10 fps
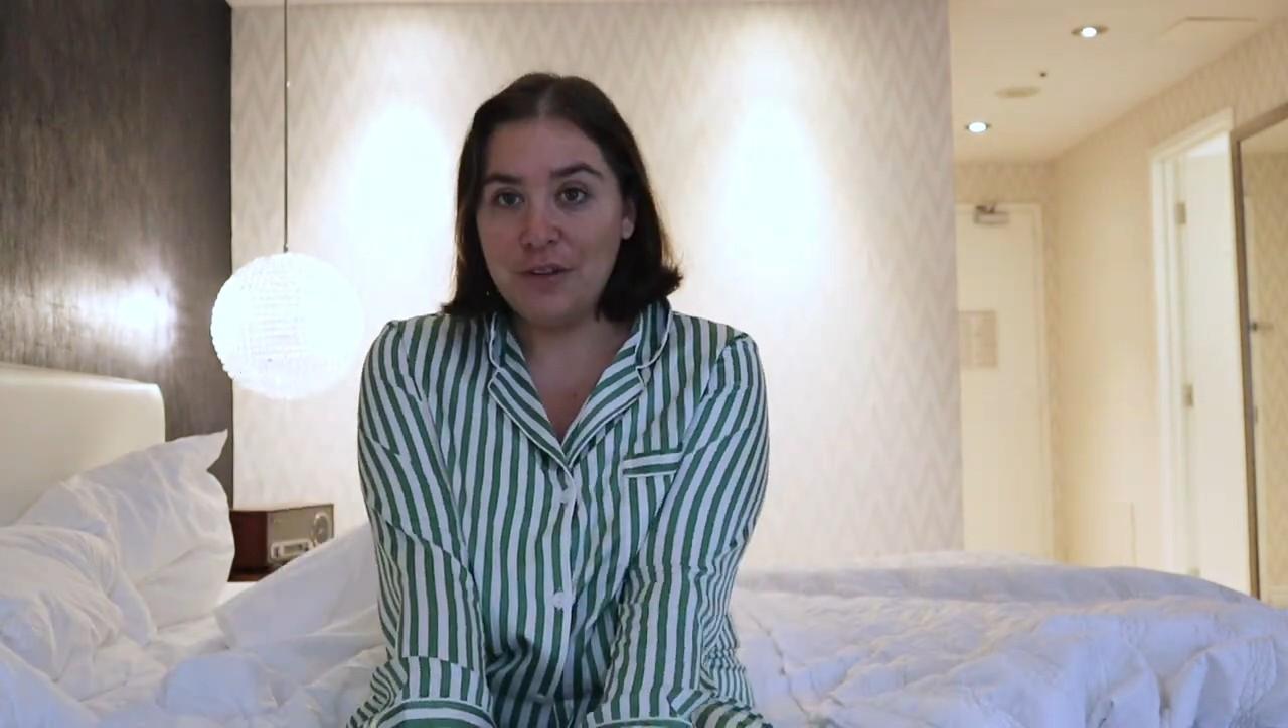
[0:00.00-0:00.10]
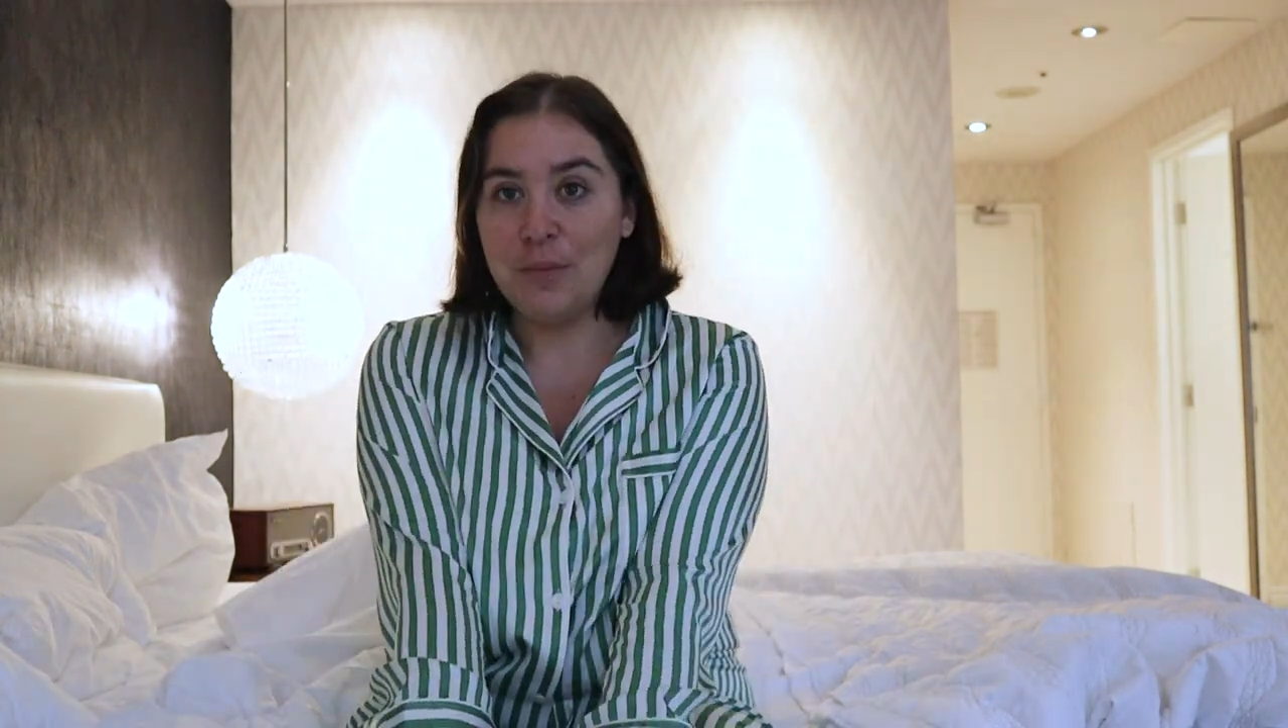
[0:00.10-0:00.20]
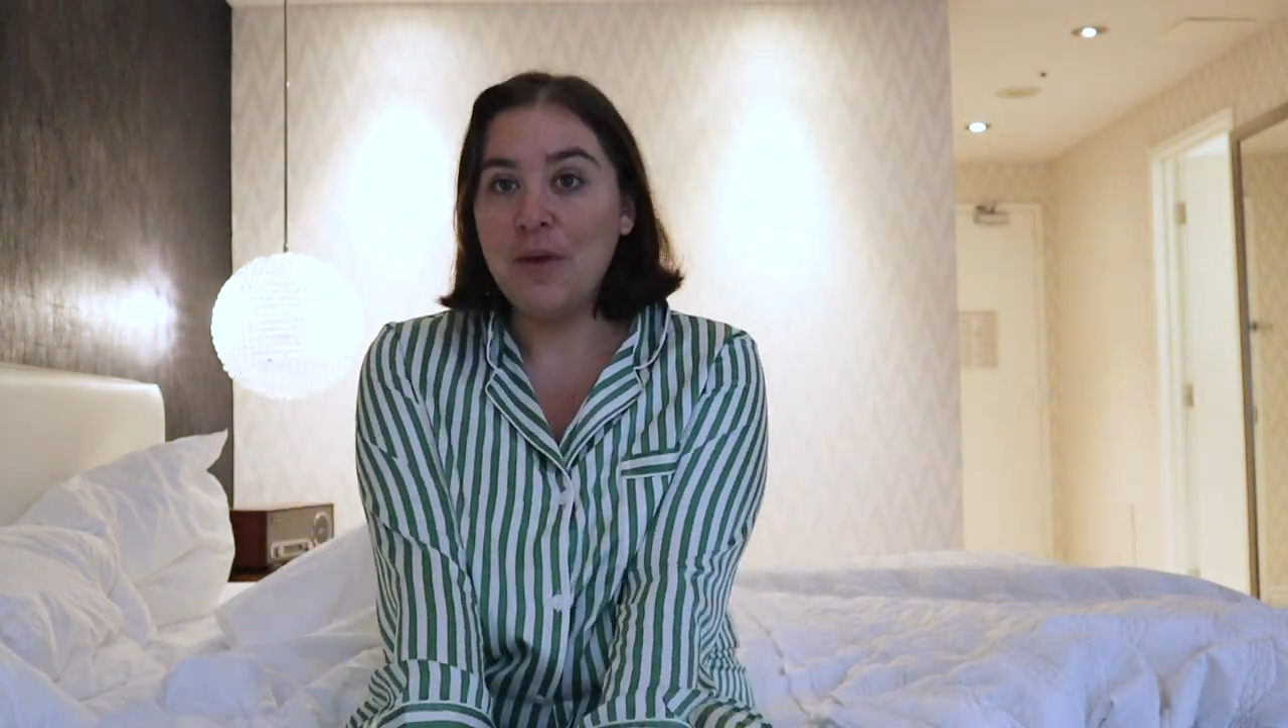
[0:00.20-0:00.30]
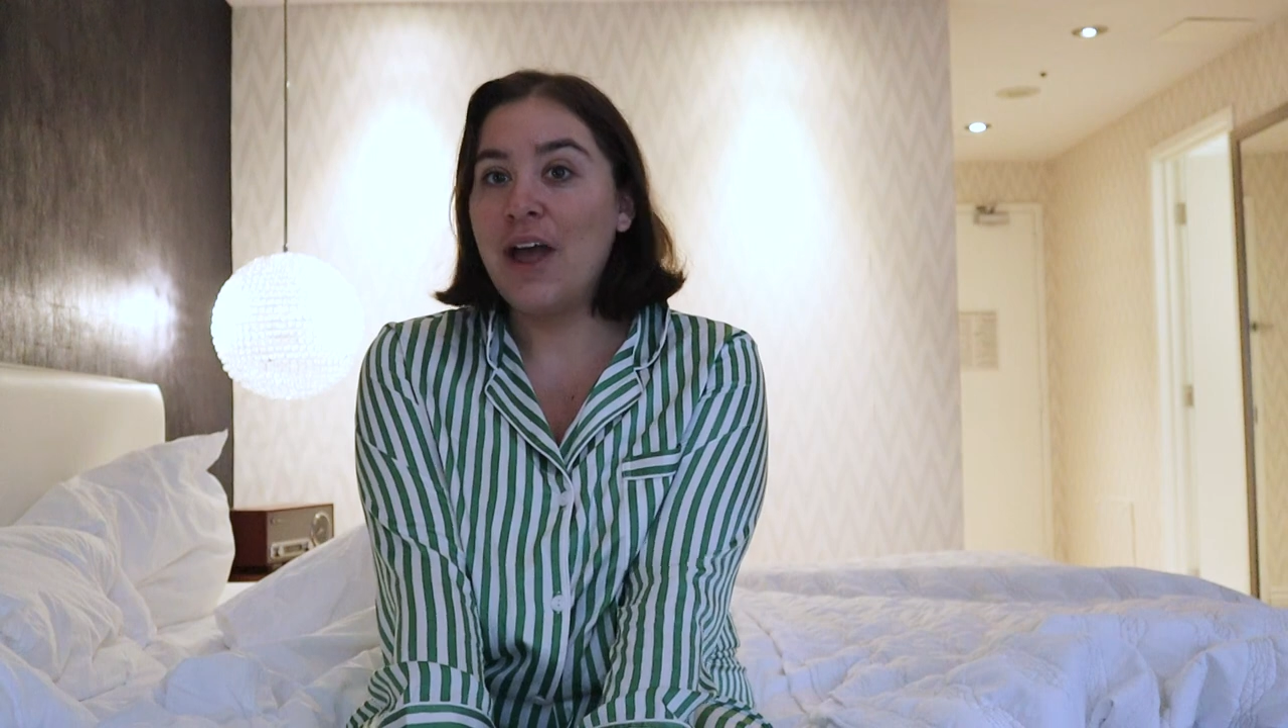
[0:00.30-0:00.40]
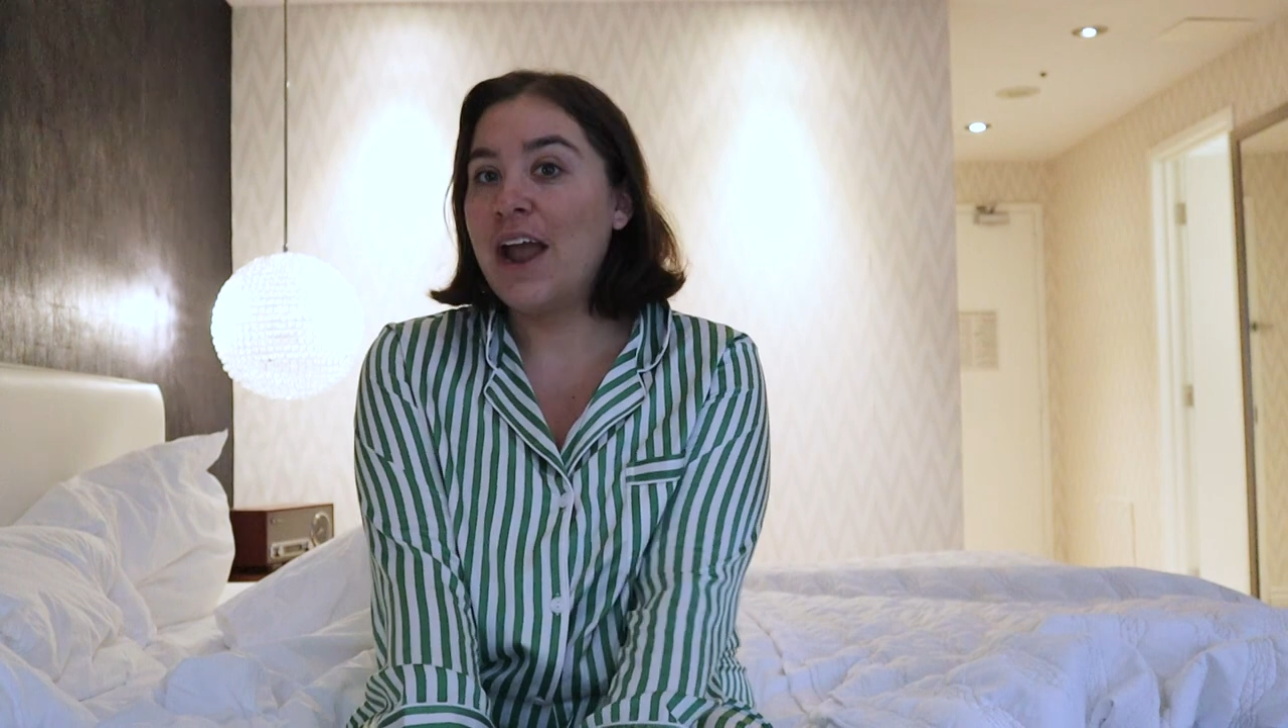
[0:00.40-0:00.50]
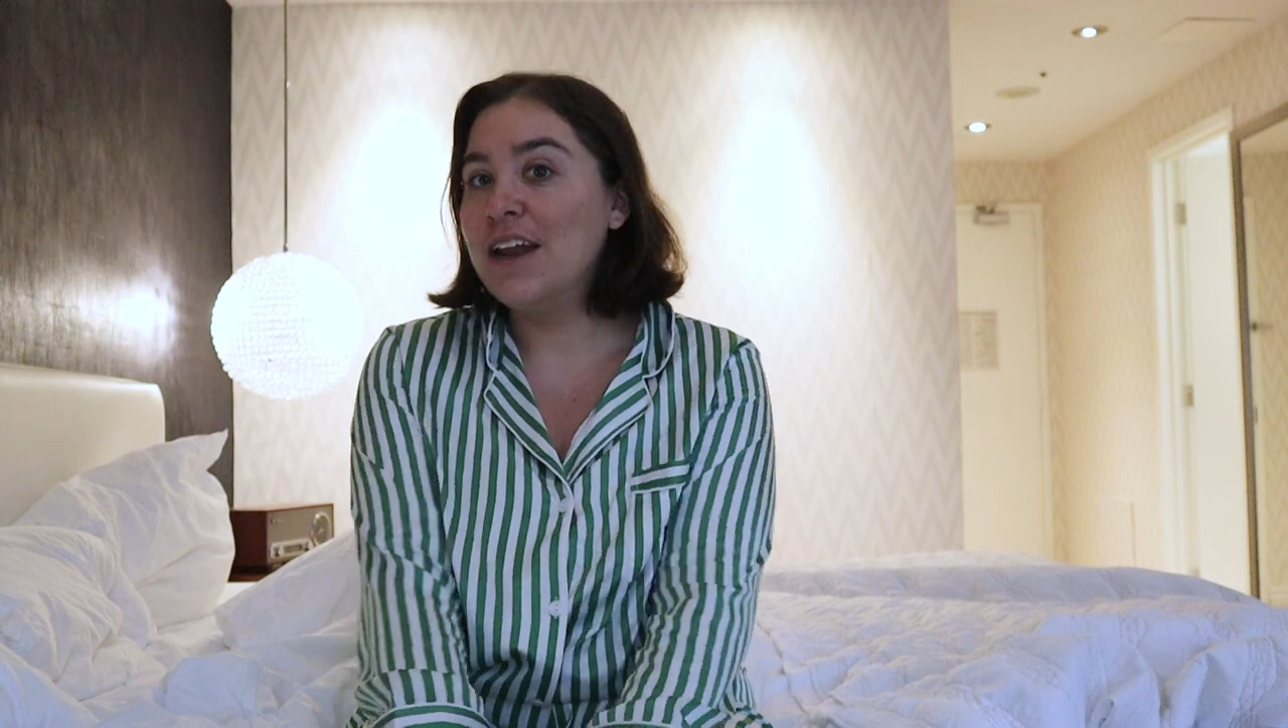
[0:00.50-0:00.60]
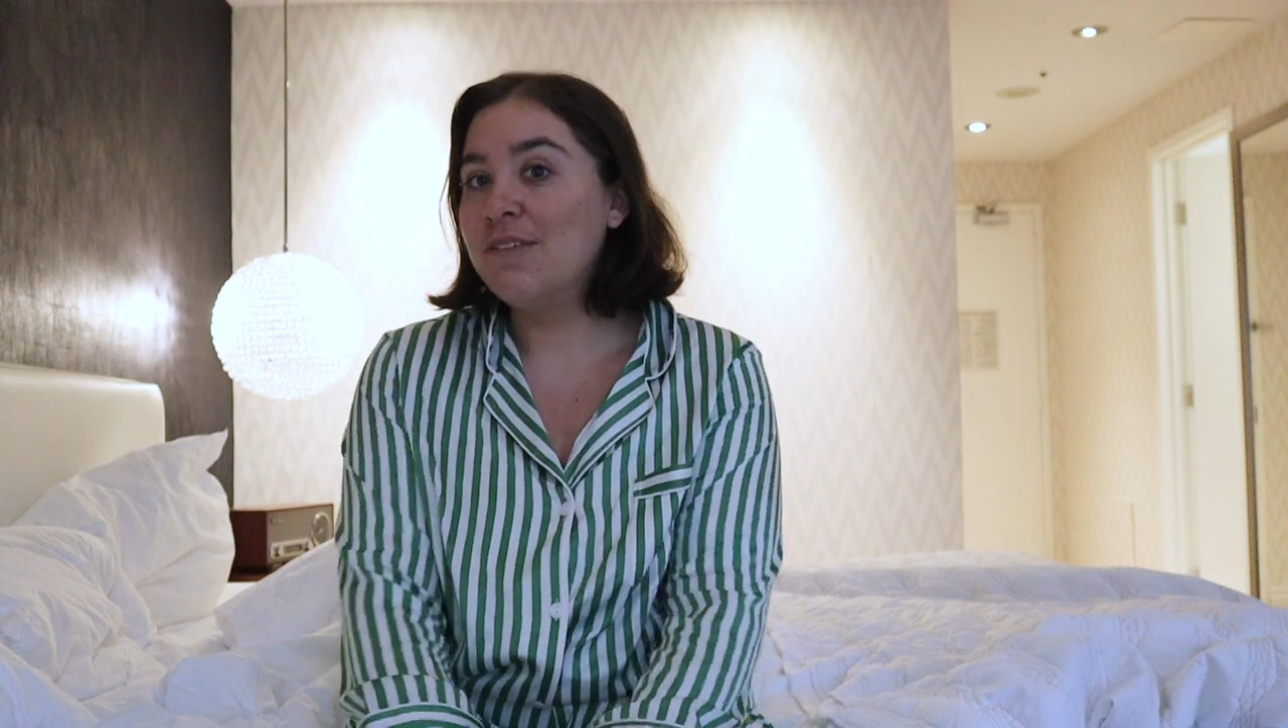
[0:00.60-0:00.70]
so I'm kind